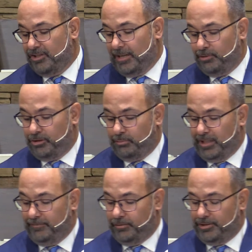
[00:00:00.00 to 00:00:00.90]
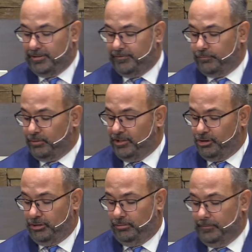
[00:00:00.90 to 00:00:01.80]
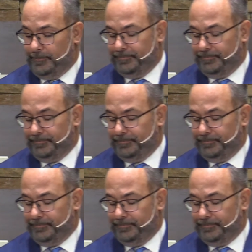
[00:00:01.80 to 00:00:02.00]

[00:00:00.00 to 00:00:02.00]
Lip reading: Chapter 20, verse 42.